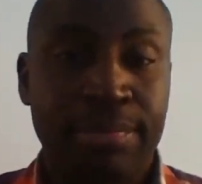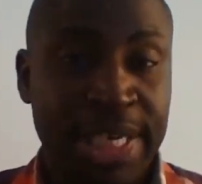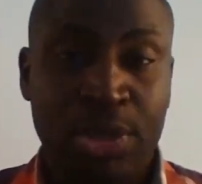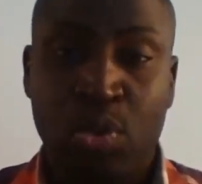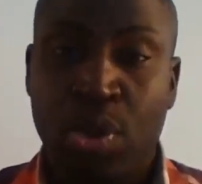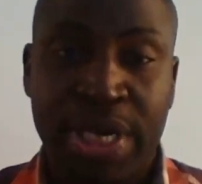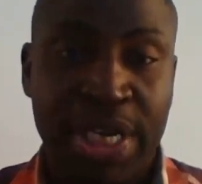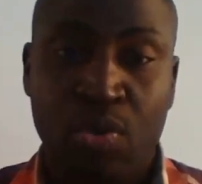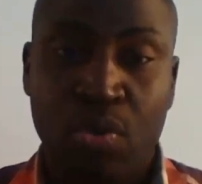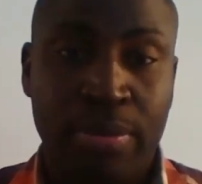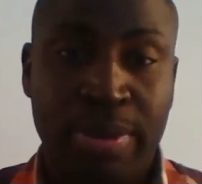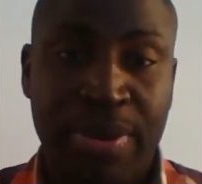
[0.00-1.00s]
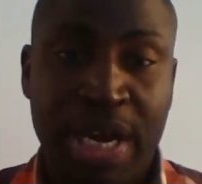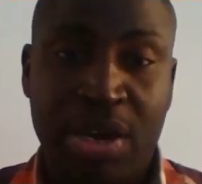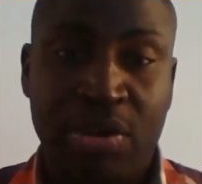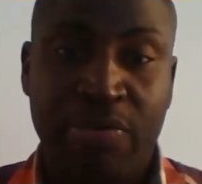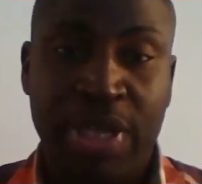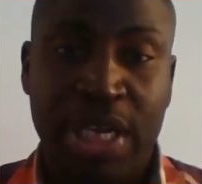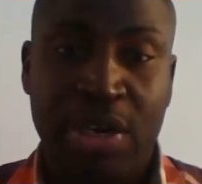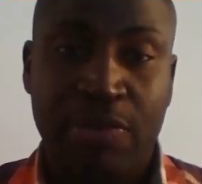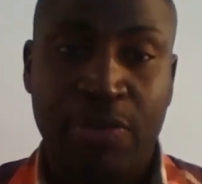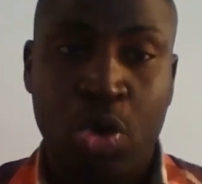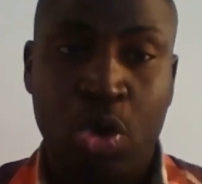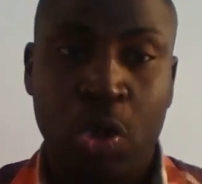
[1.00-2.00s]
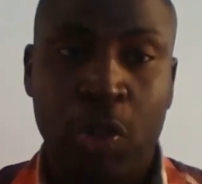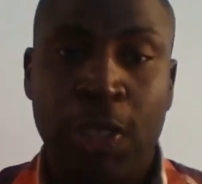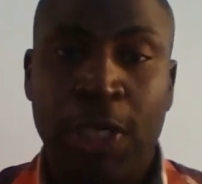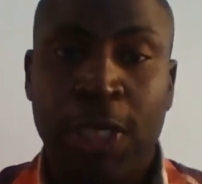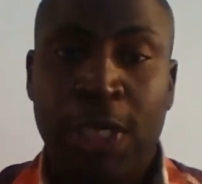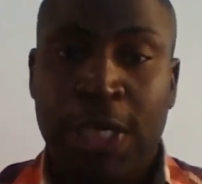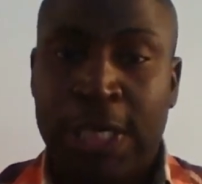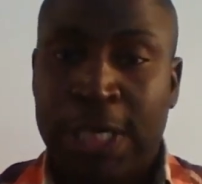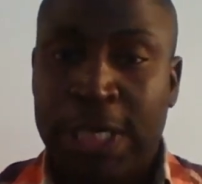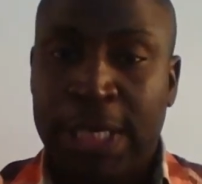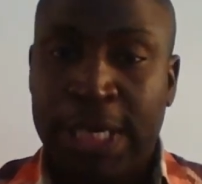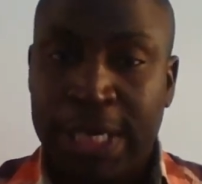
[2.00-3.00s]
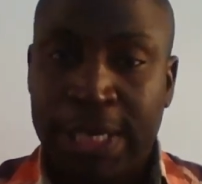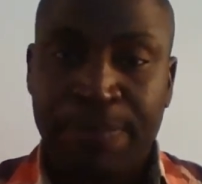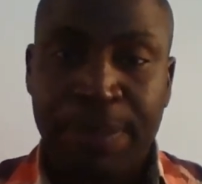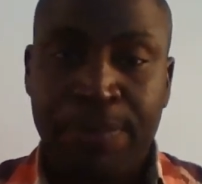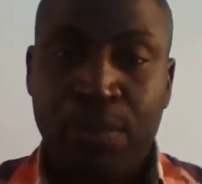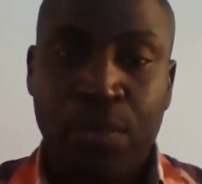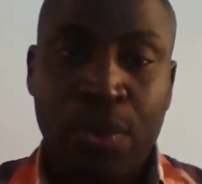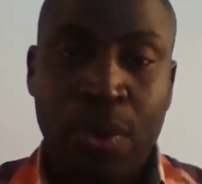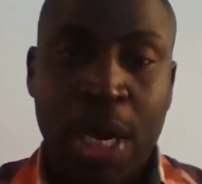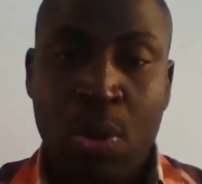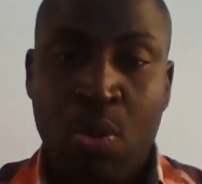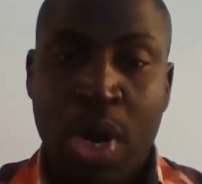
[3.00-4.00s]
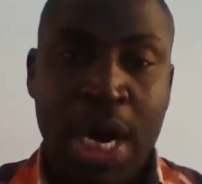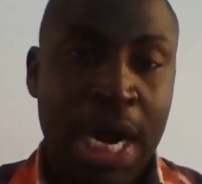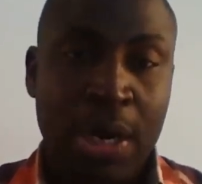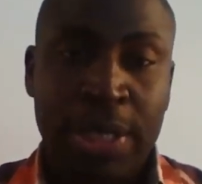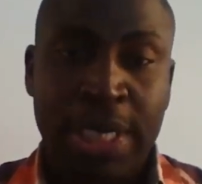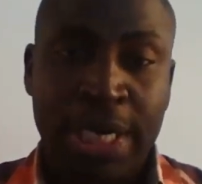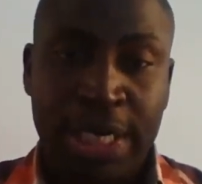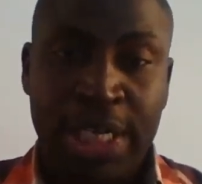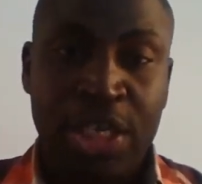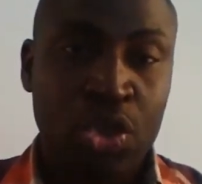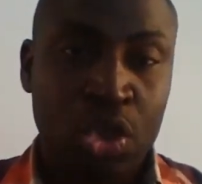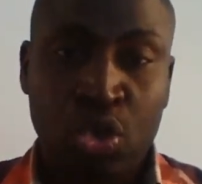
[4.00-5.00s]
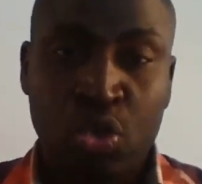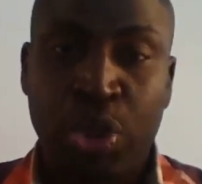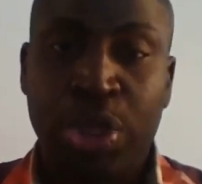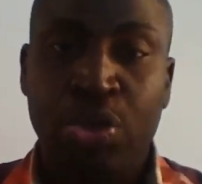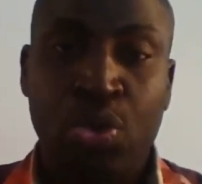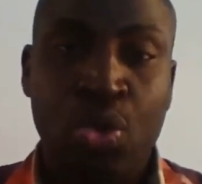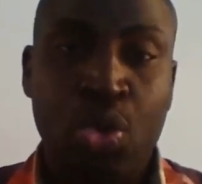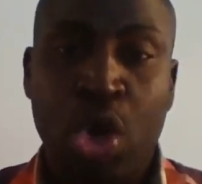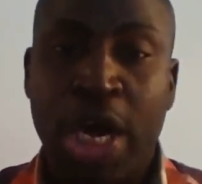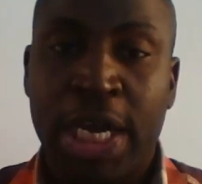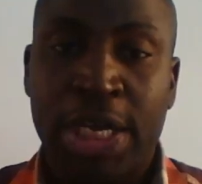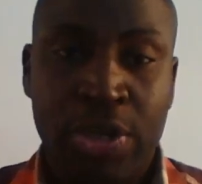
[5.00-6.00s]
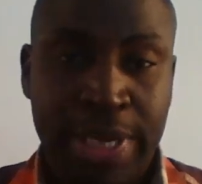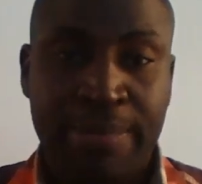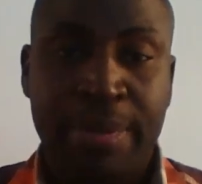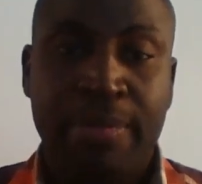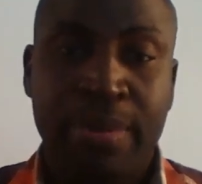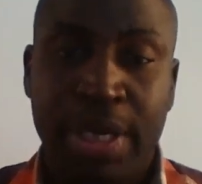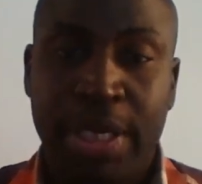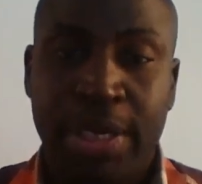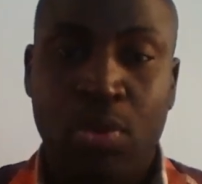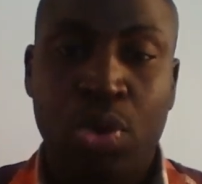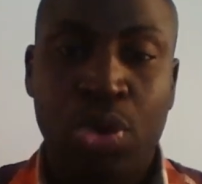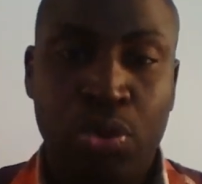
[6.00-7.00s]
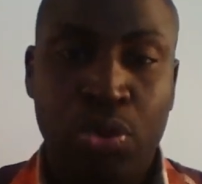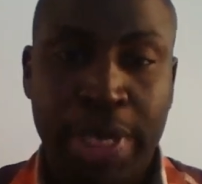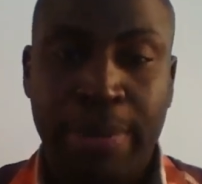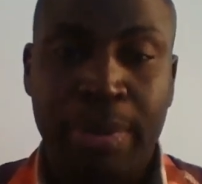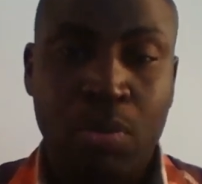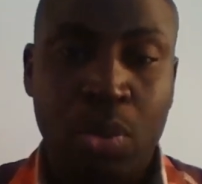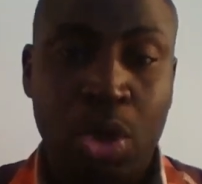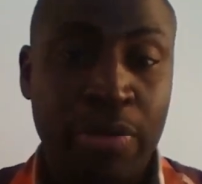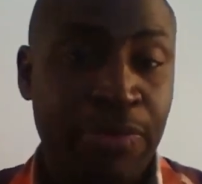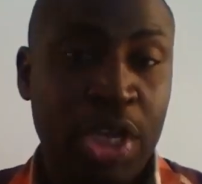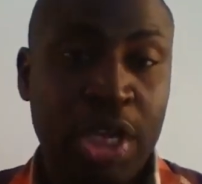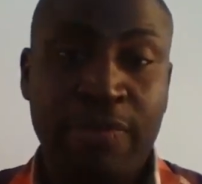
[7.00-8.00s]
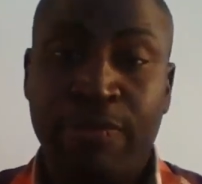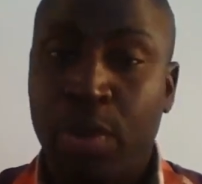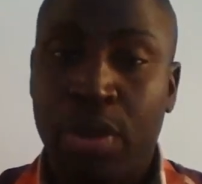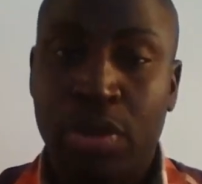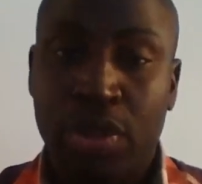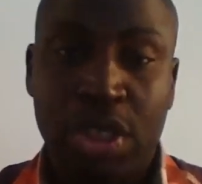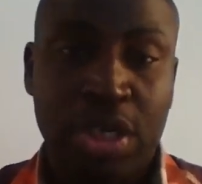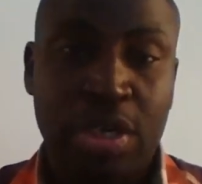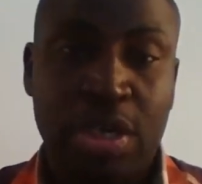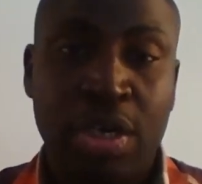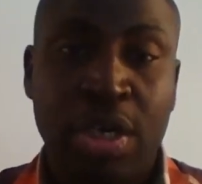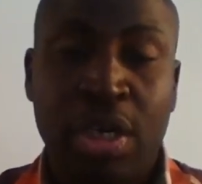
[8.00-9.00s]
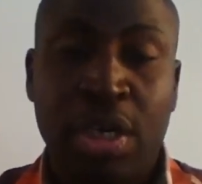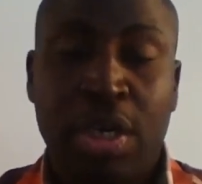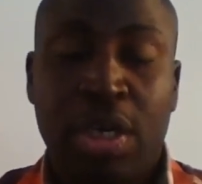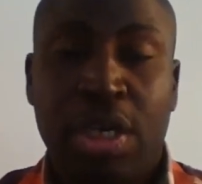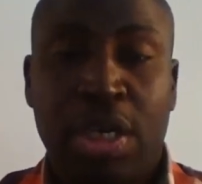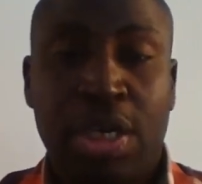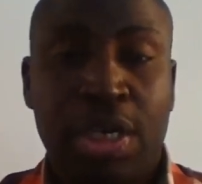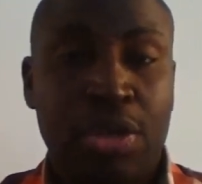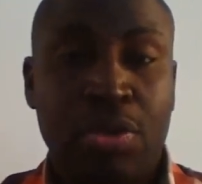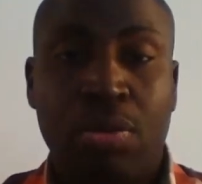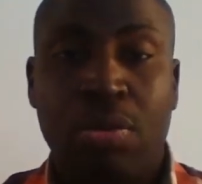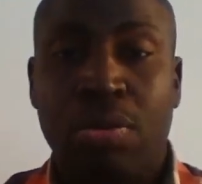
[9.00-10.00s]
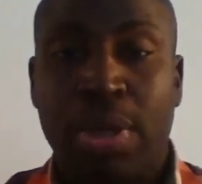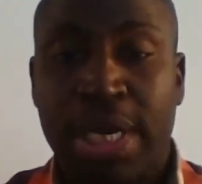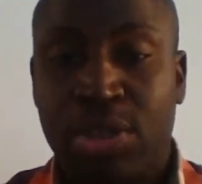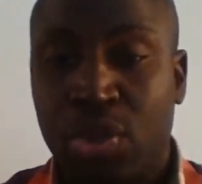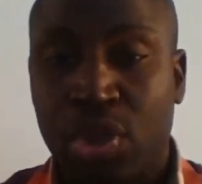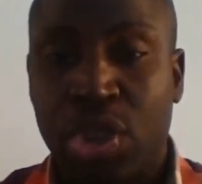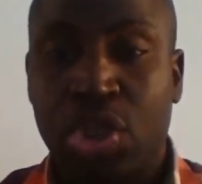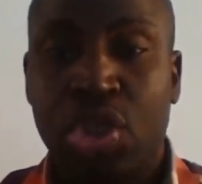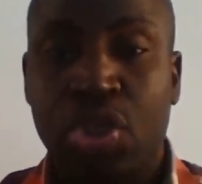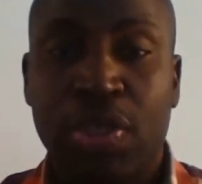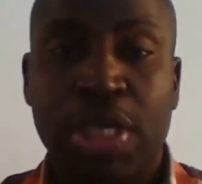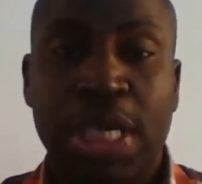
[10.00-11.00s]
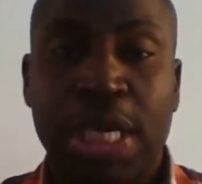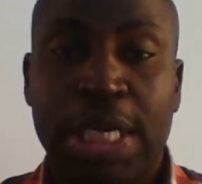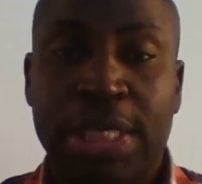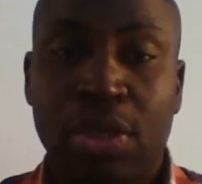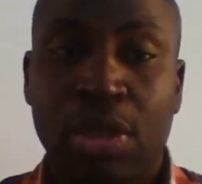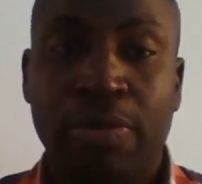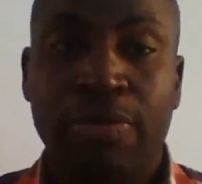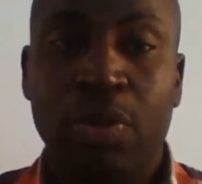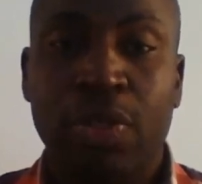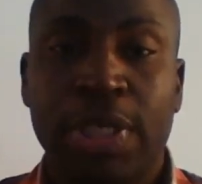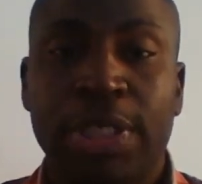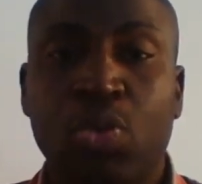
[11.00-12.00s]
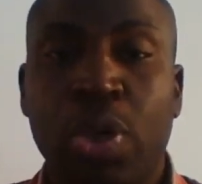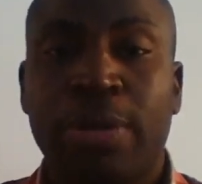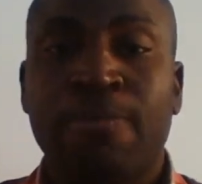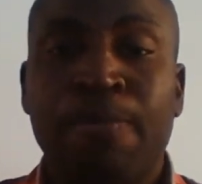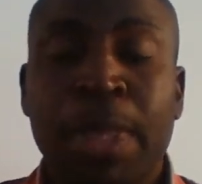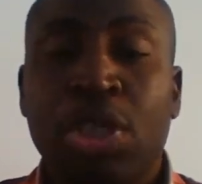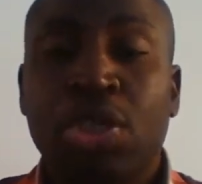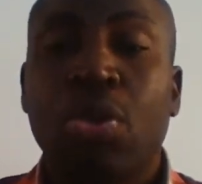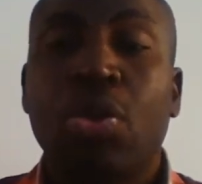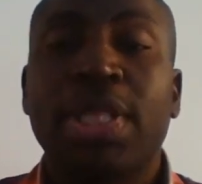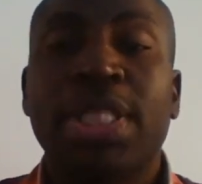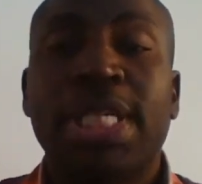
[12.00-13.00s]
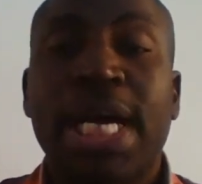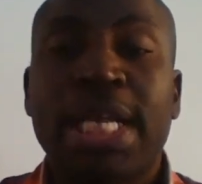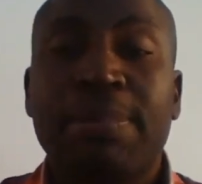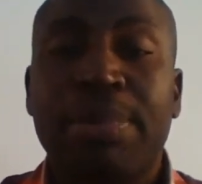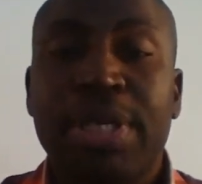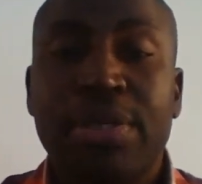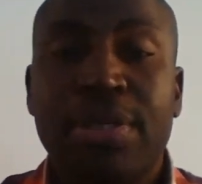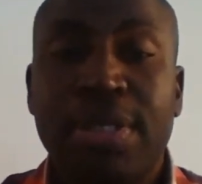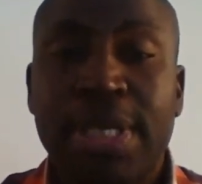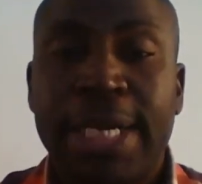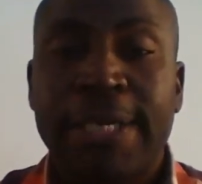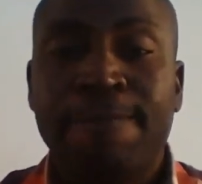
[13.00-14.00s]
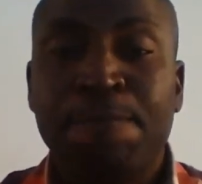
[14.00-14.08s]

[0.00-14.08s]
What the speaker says: Networking will be part of that, of course. Letting people who are out there in the industry know your capability and what you're capable of. You can volunteer, associations and all of those things. Well, so that being said,